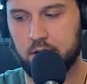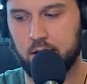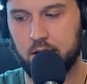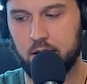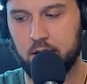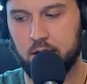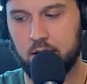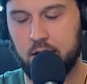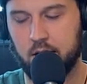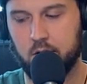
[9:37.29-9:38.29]
And
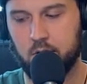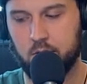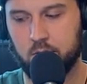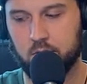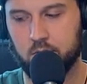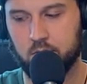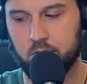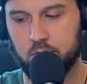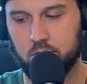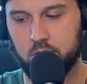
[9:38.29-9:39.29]
now
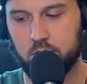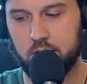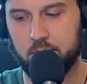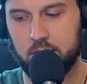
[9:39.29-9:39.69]
let